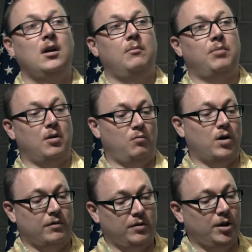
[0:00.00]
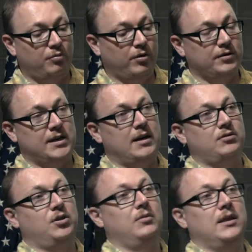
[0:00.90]
But what it really boils down
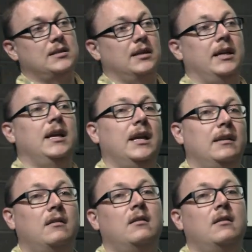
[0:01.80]
to is, again,